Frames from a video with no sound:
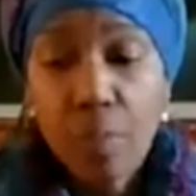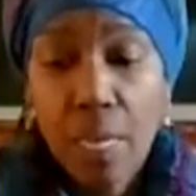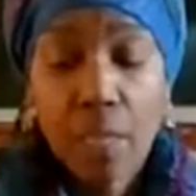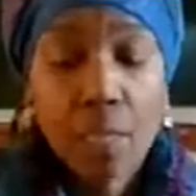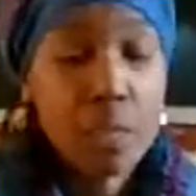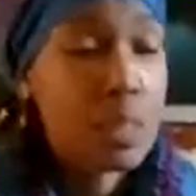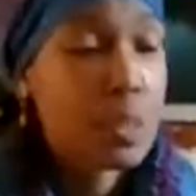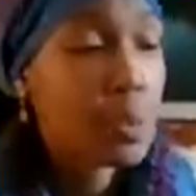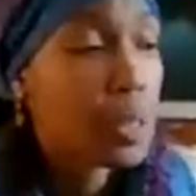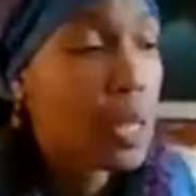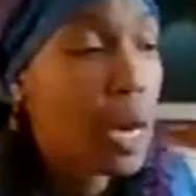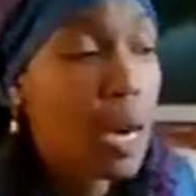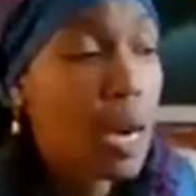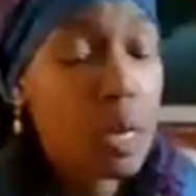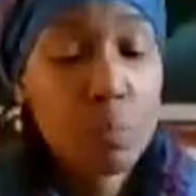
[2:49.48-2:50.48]
take its
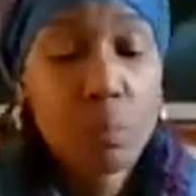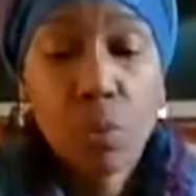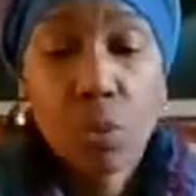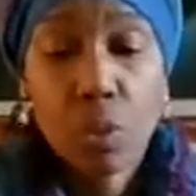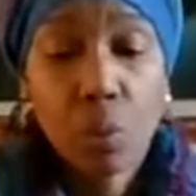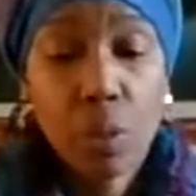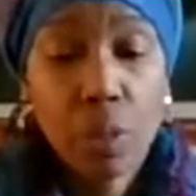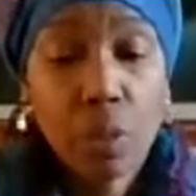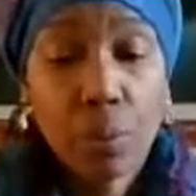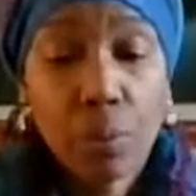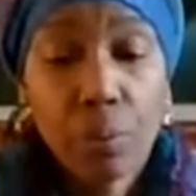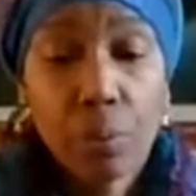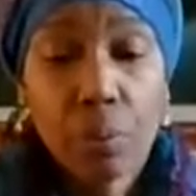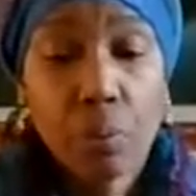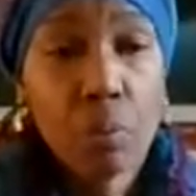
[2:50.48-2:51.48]
time. So
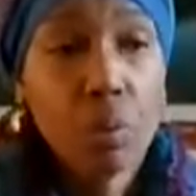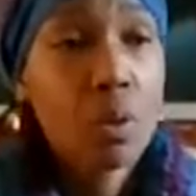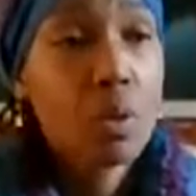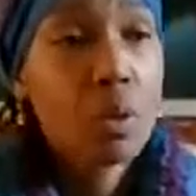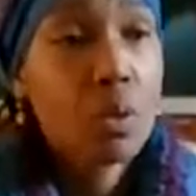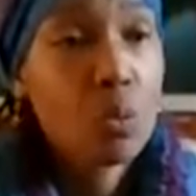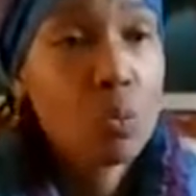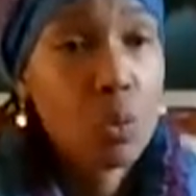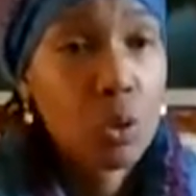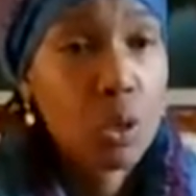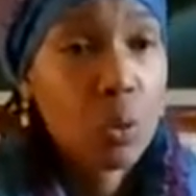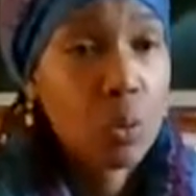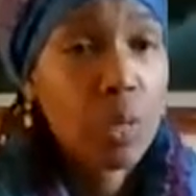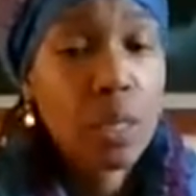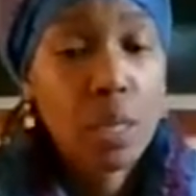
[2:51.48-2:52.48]
here, we'll
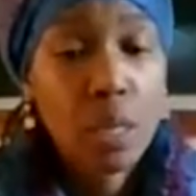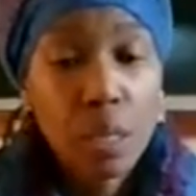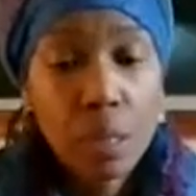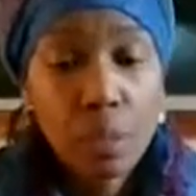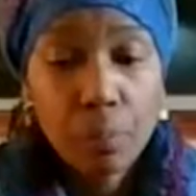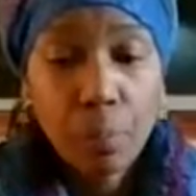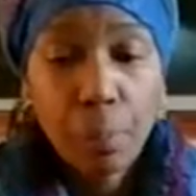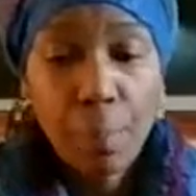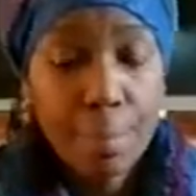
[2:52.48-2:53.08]
go ahead,